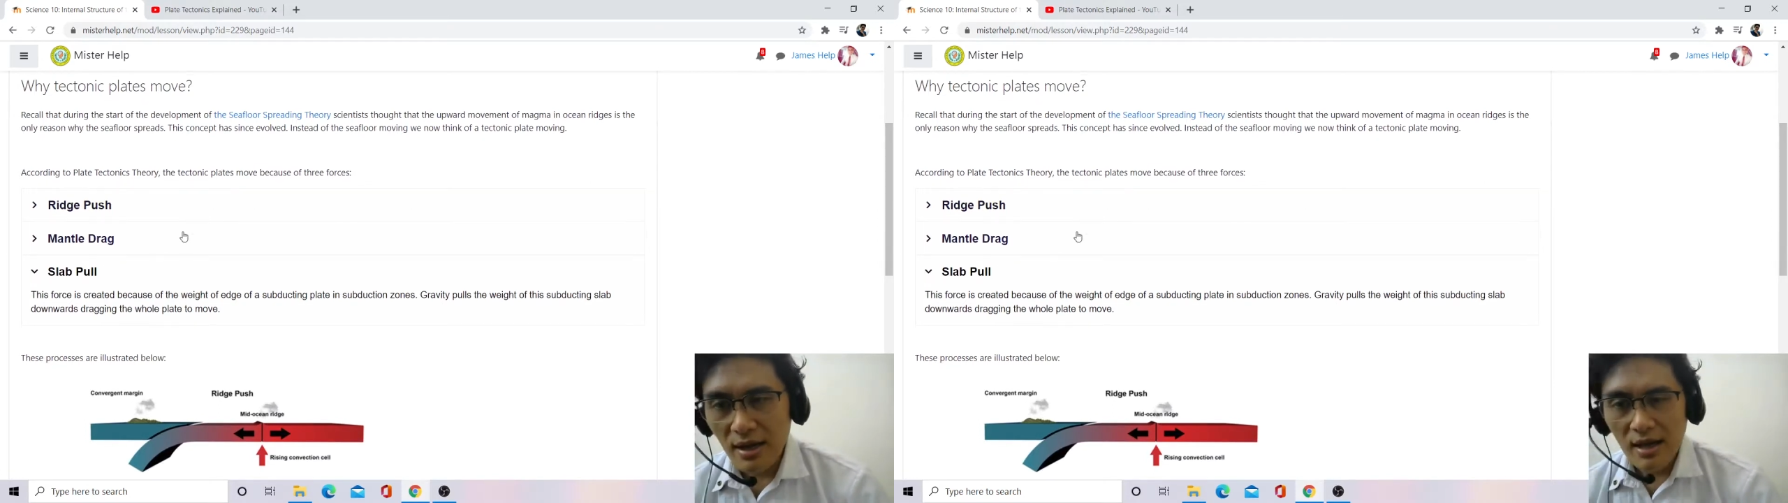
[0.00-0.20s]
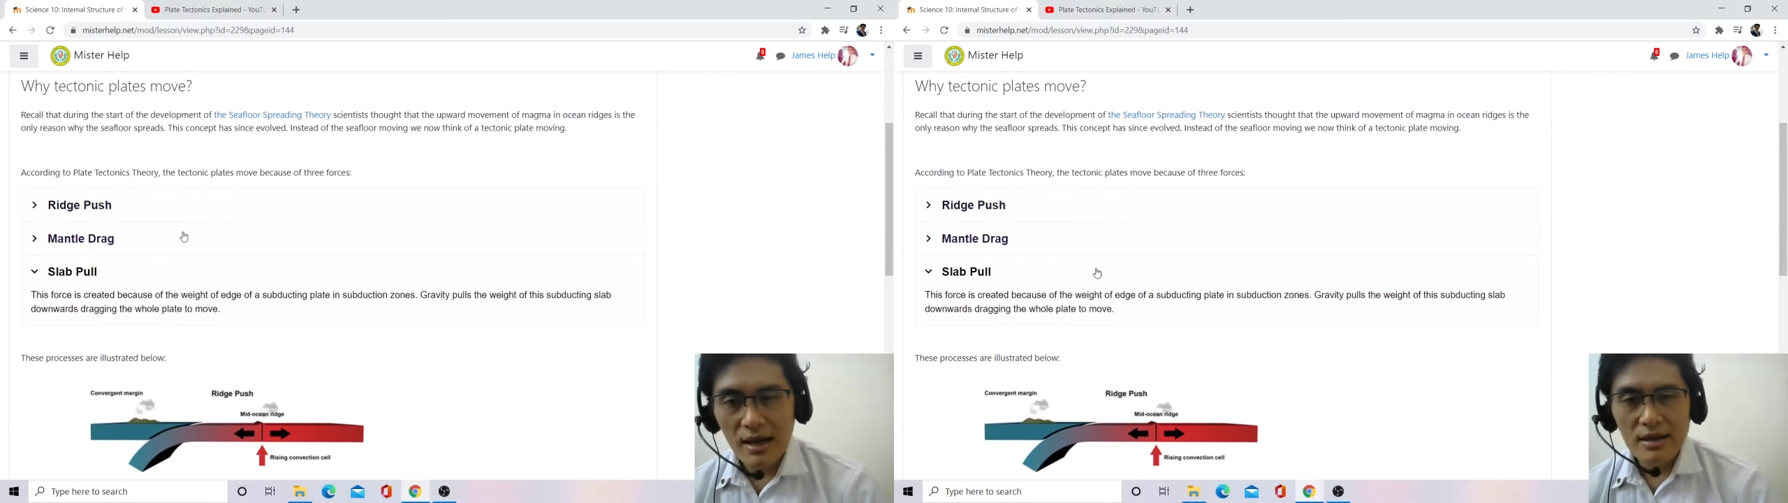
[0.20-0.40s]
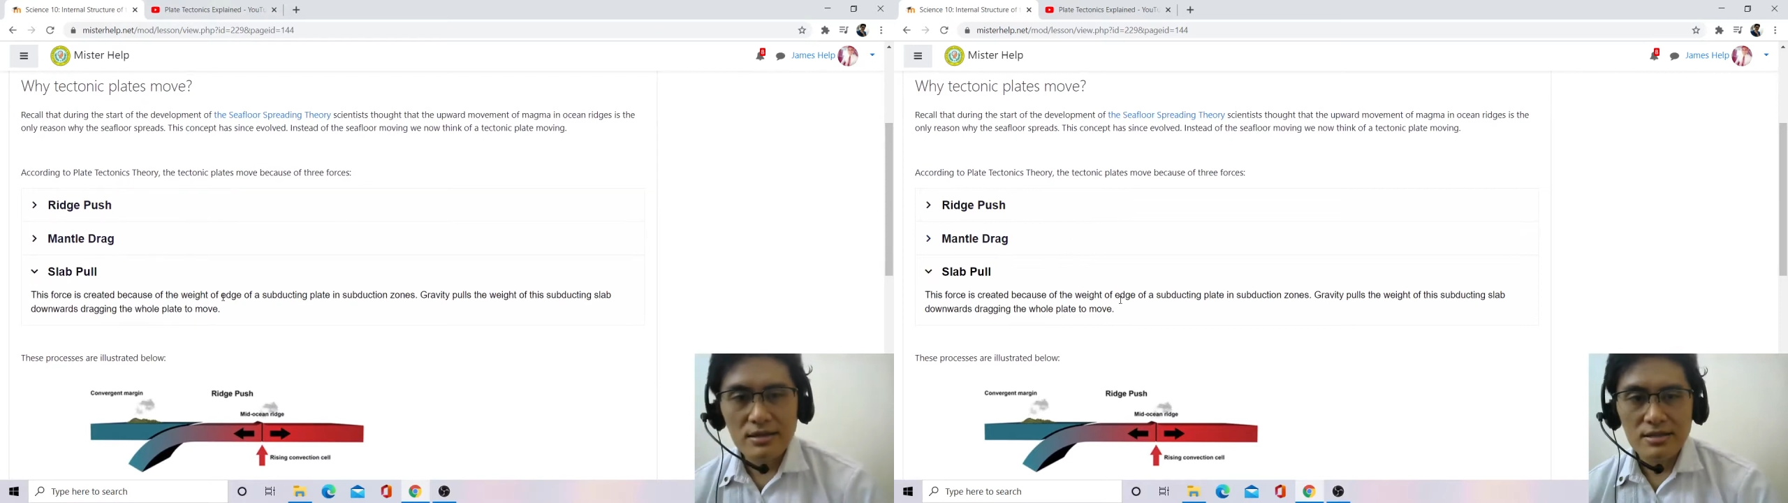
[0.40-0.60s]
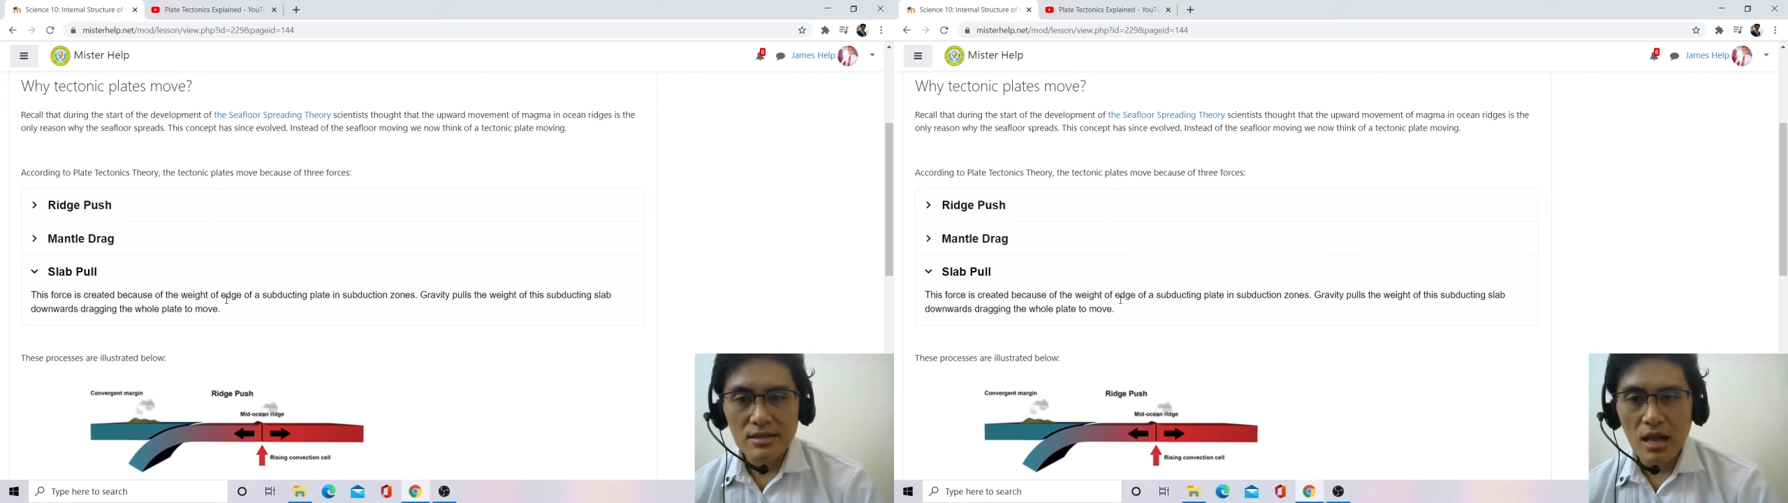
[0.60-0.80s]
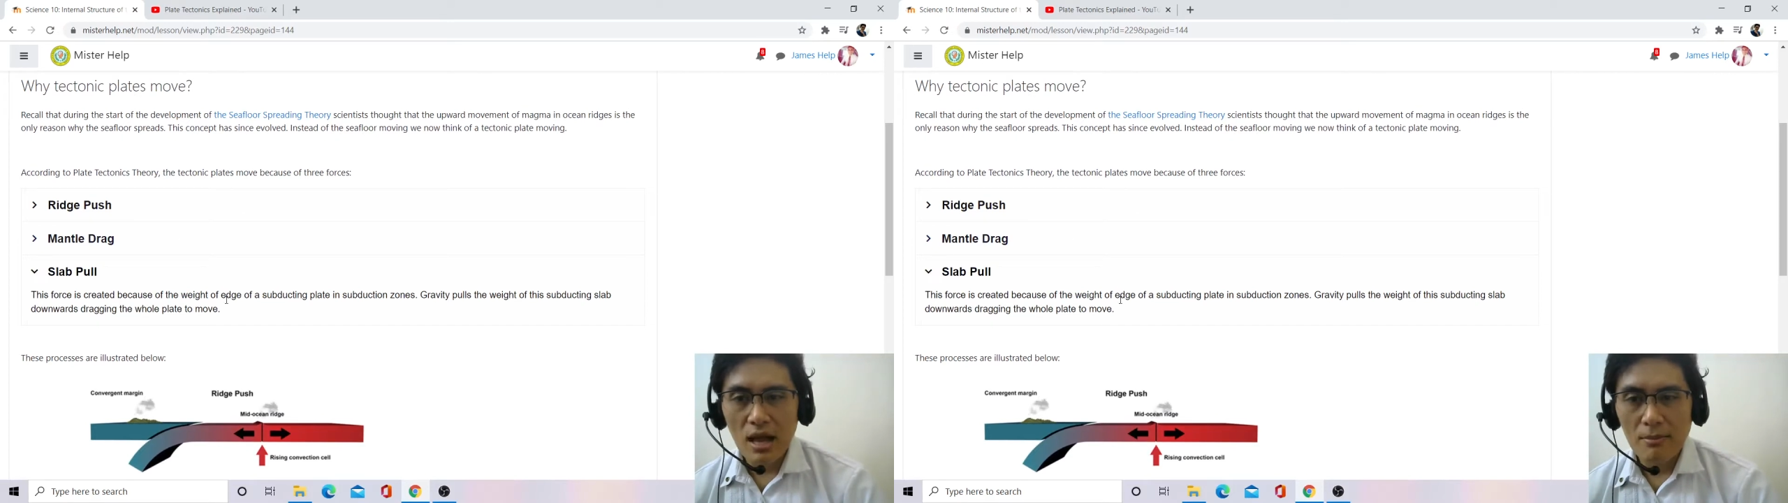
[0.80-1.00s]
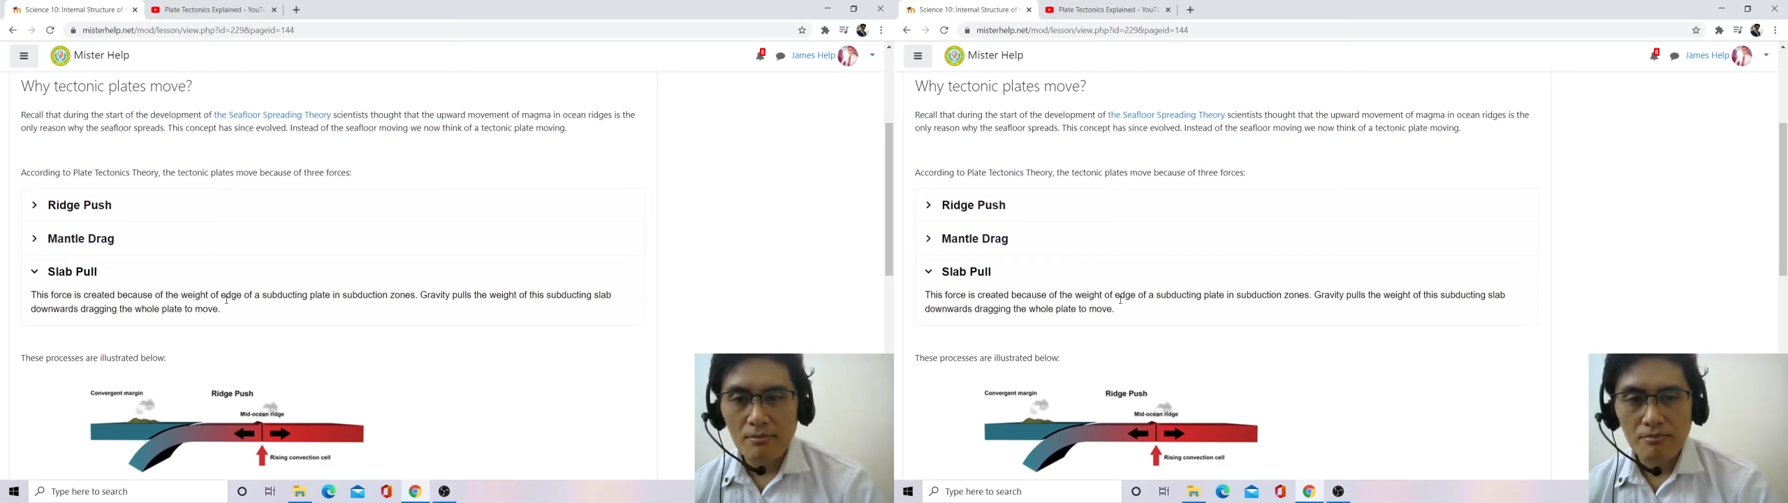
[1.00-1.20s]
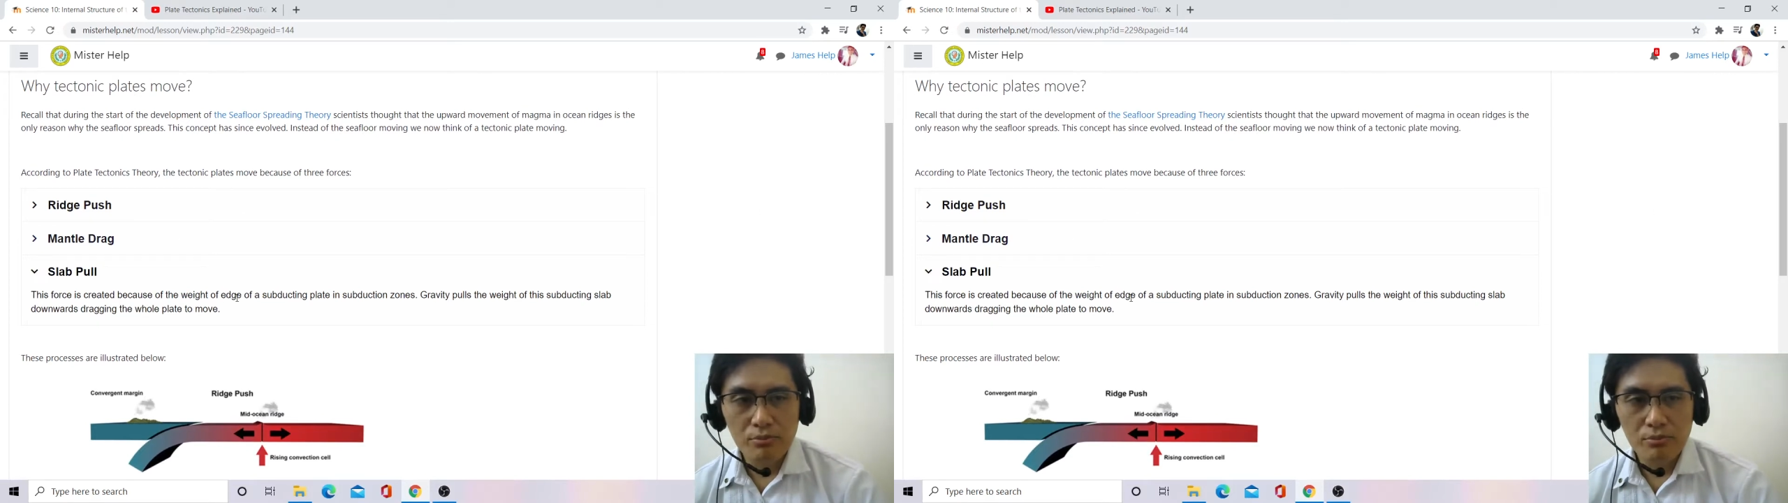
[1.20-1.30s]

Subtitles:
and slab